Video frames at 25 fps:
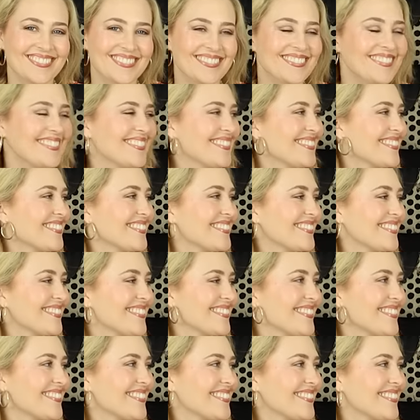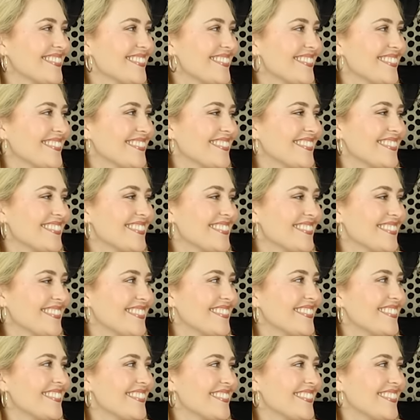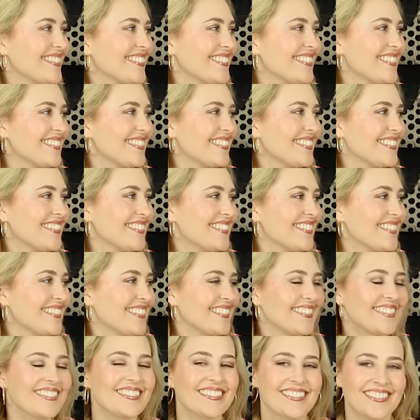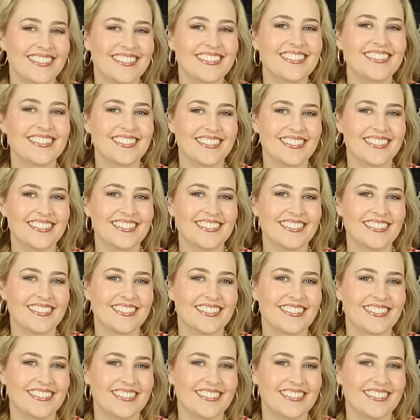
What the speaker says: No words are spoken by the person on screen.